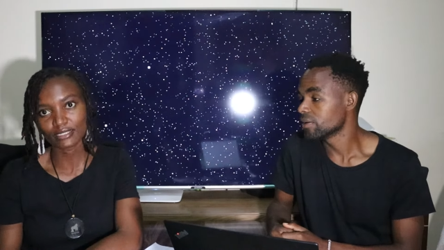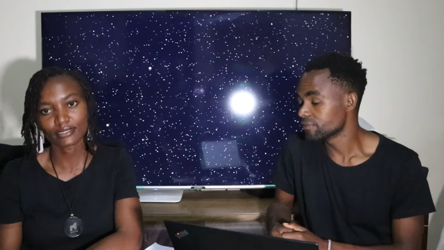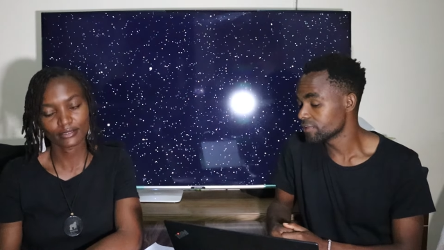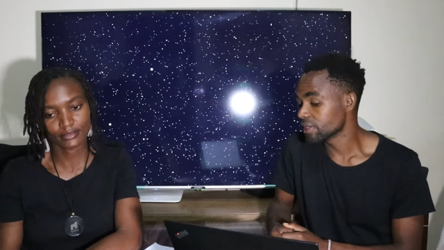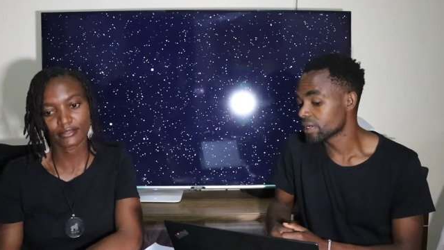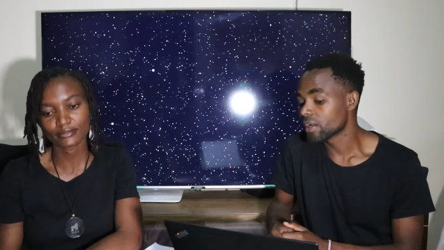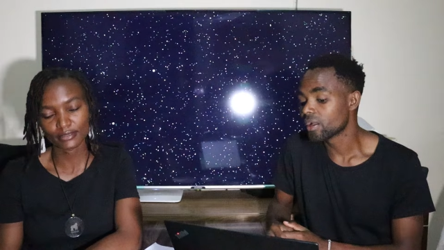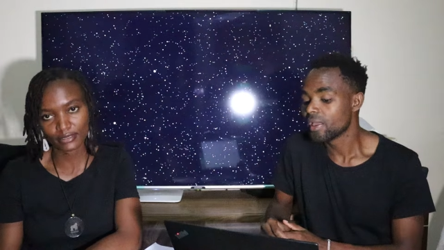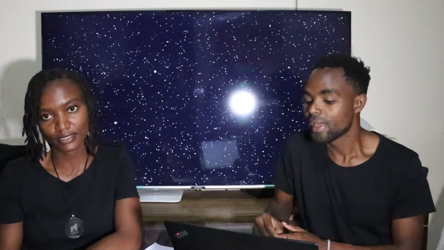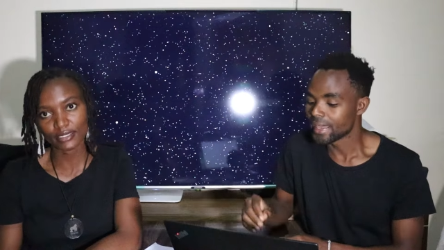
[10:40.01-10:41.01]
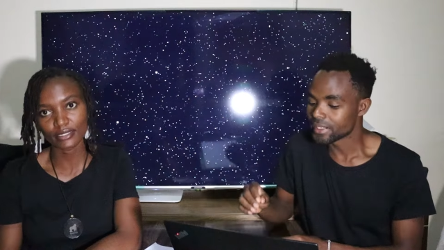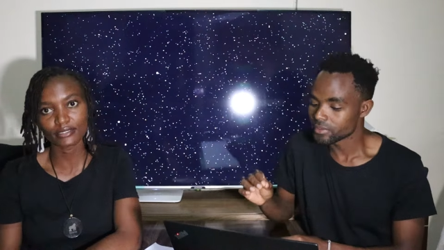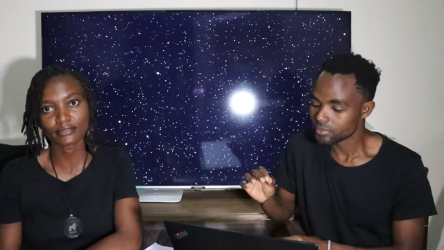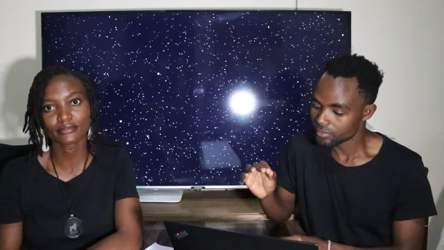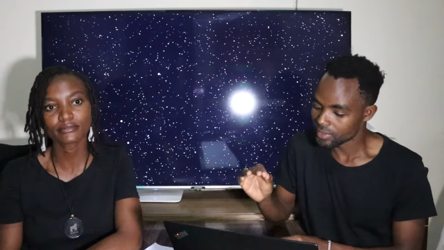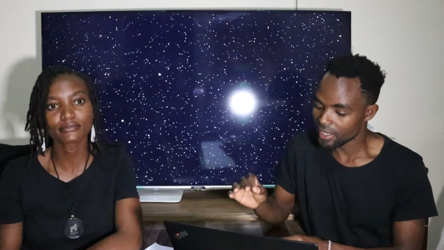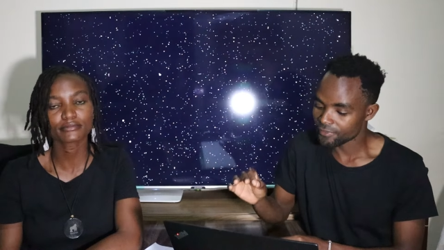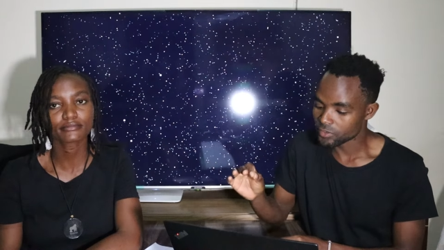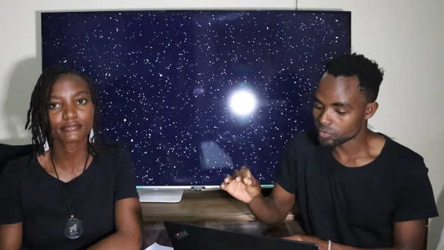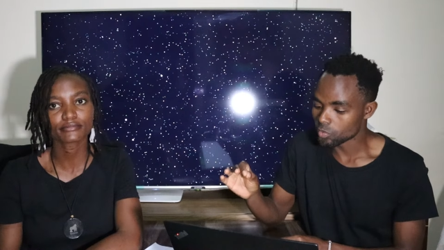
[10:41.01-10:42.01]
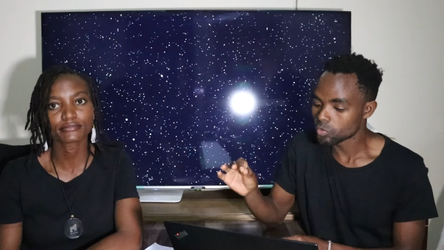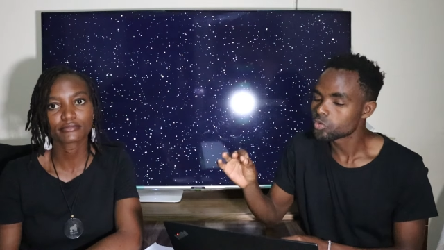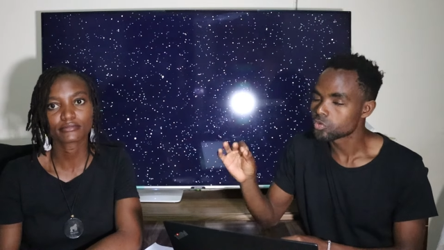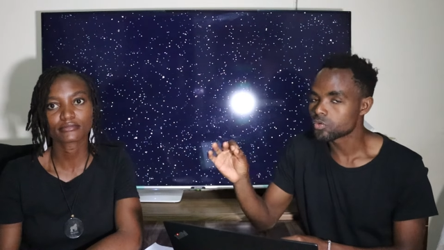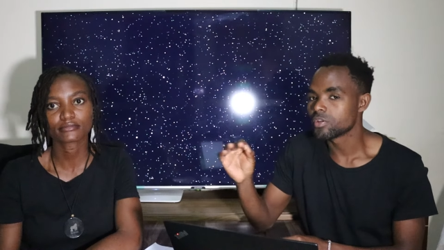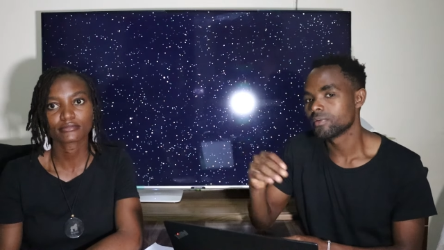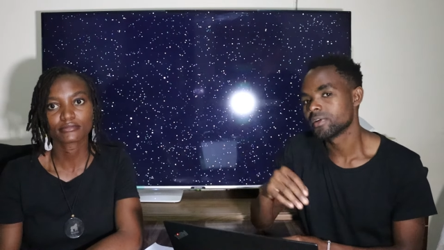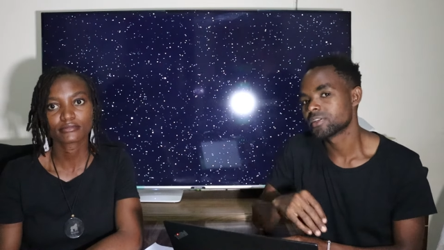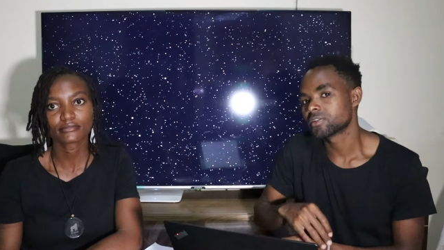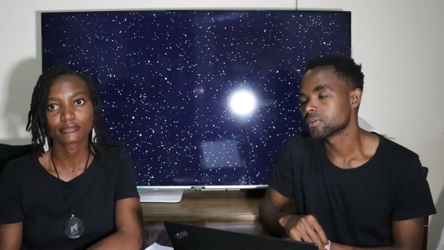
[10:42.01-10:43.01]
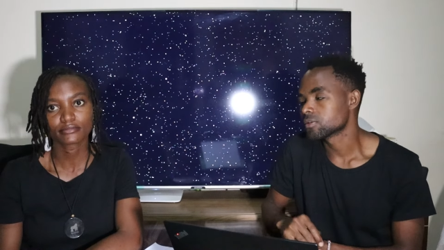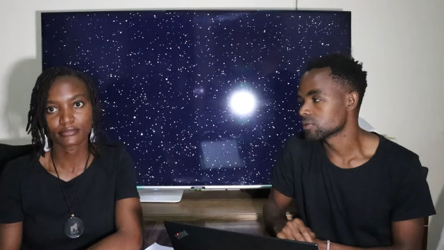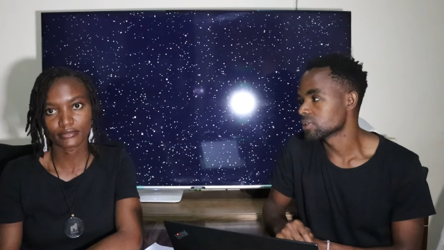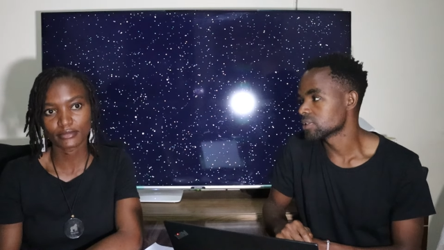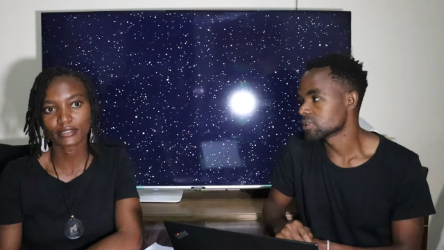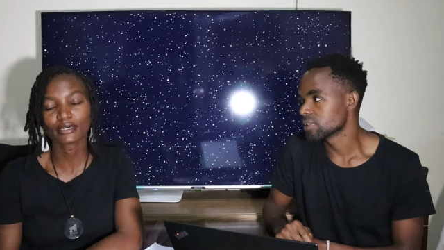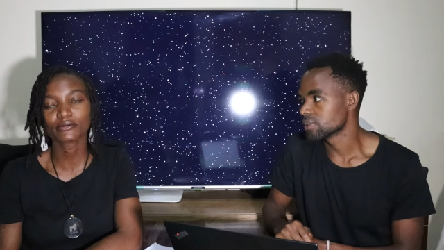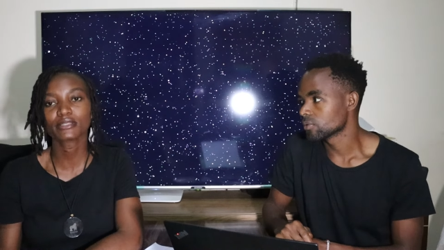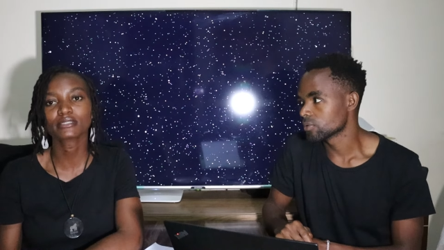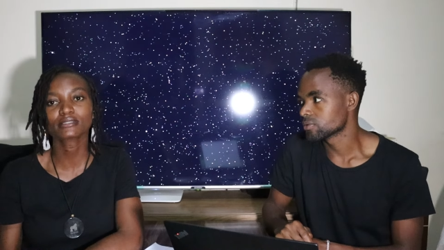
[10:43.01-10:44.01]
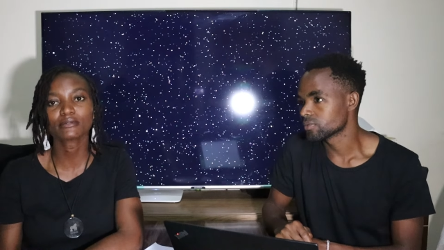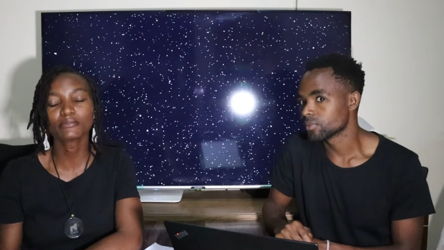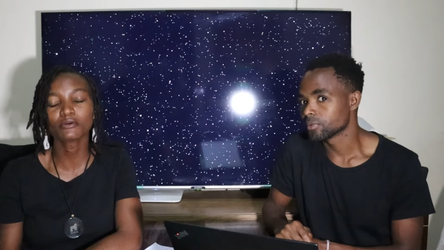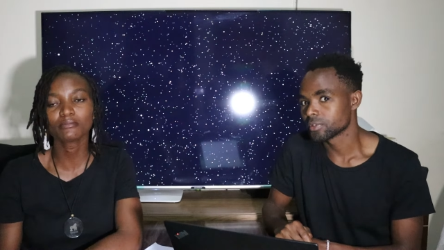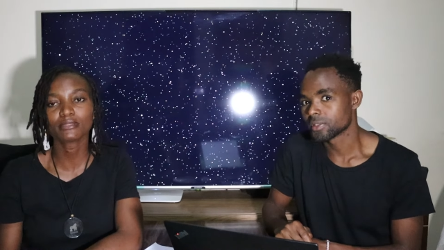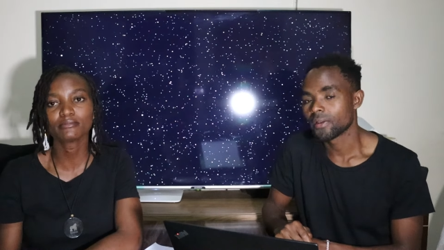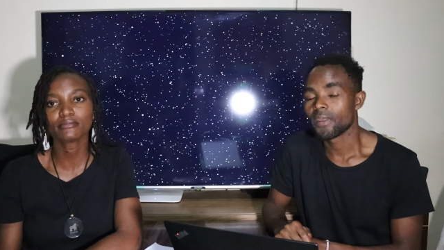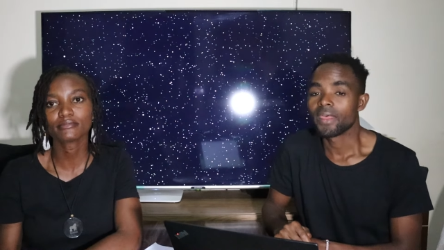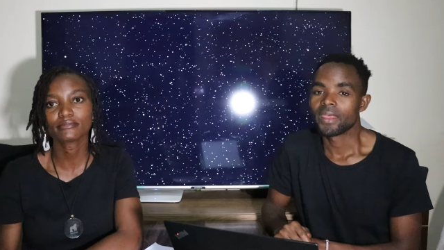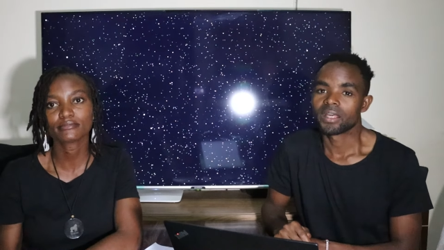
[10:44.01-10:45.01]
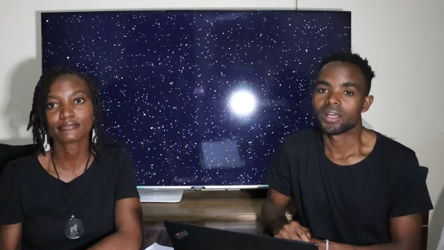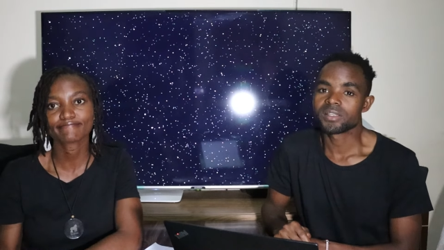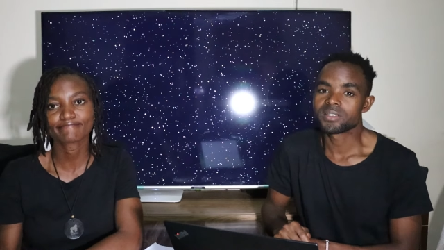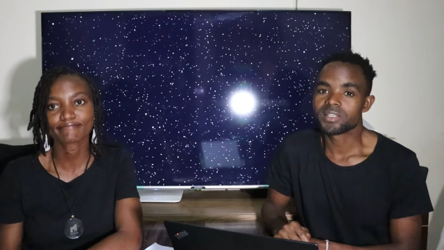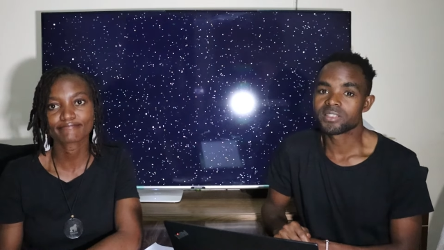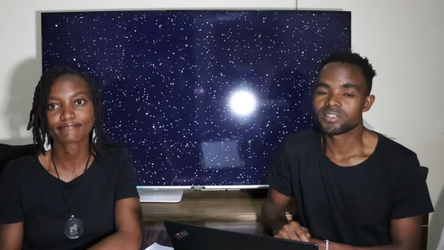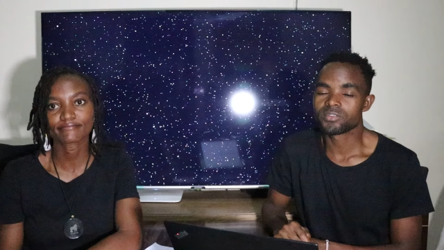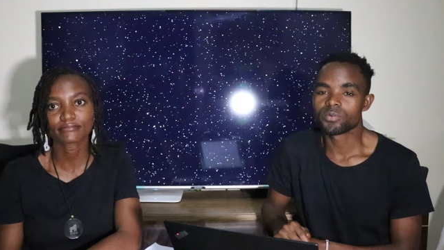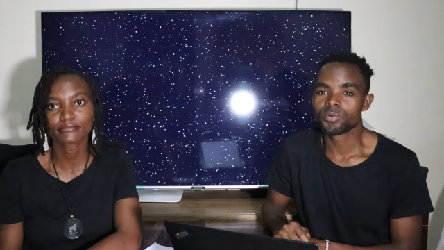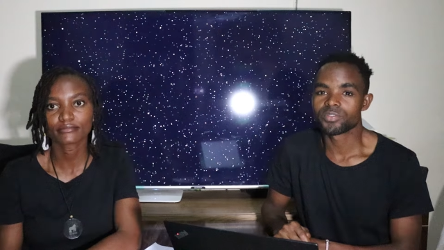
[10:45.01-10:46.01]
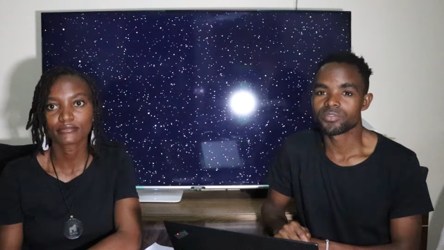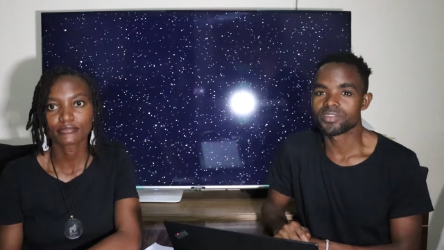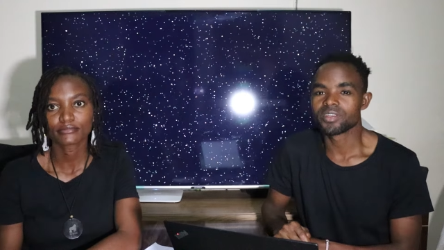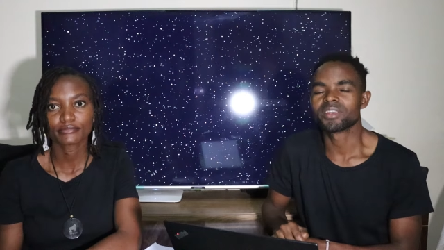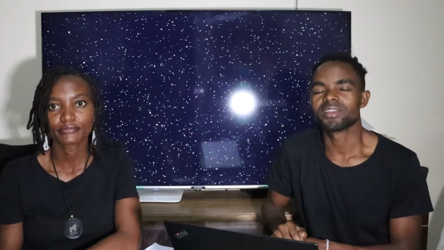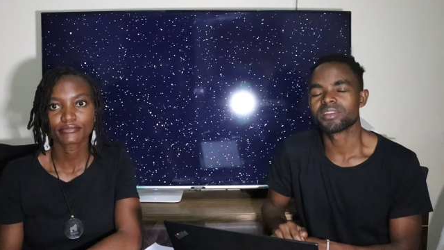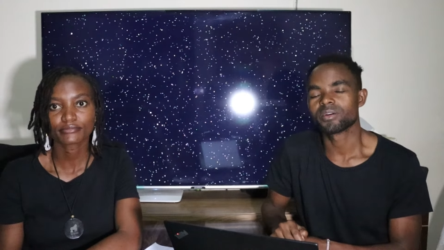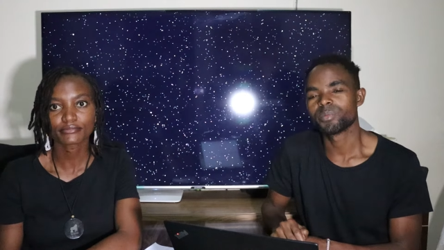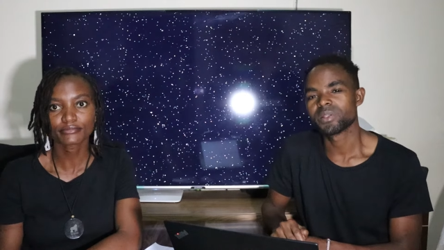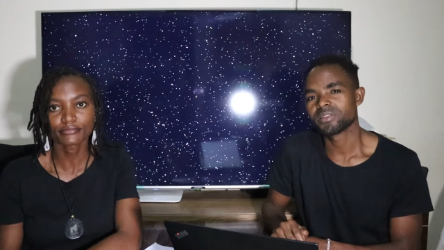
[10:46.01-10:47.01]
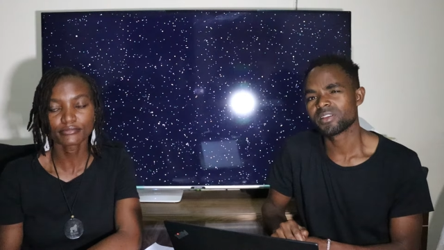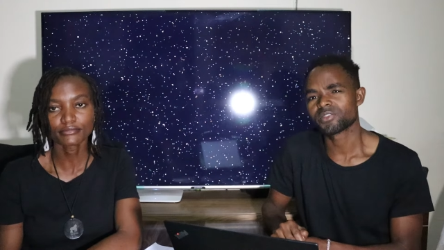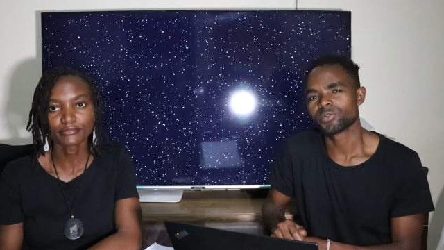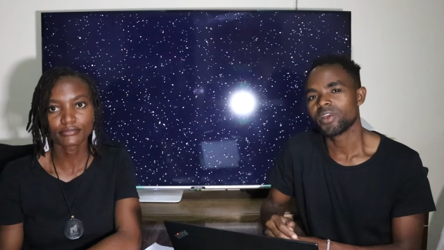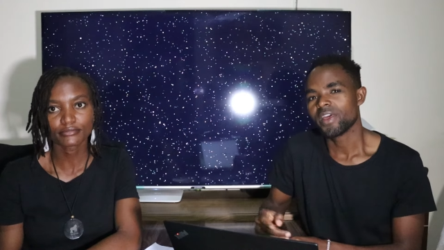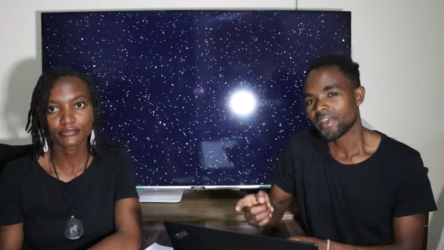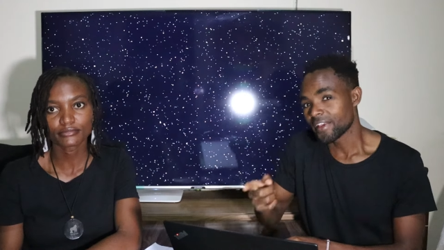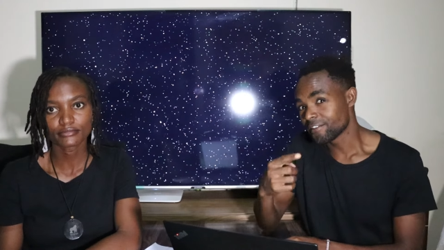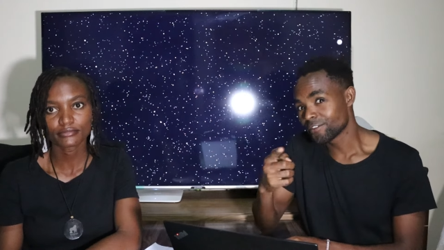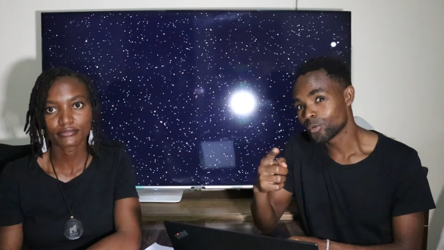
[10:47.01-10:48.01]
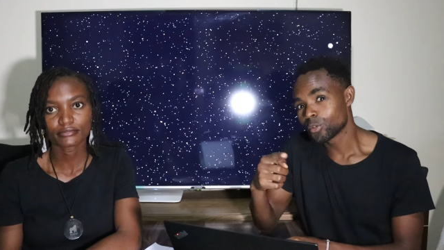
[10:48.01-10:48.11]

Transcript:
Speaker 1: inferior, and we have to go to the West to get no, what we want. Guys, let us know what you think in the comment section. If